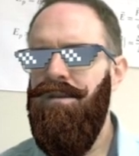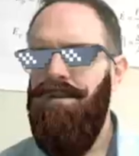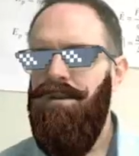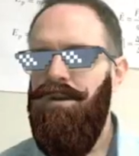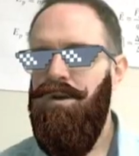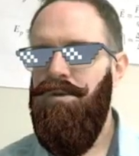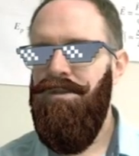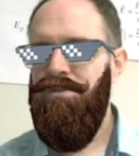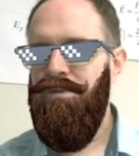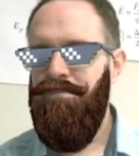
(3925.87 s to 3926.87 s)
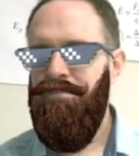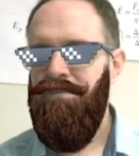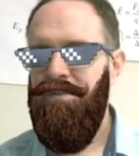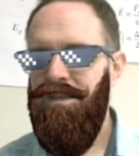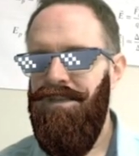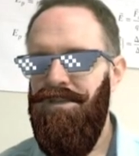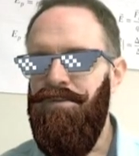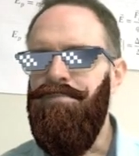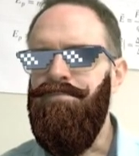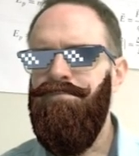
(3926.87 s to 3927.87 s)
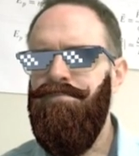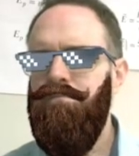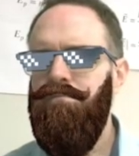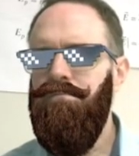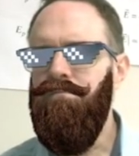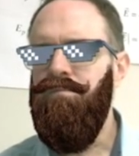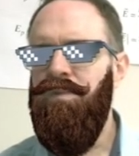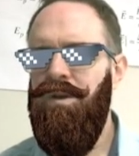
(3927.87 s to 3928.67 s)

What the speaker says: Oh, this one. I like this one. Okay,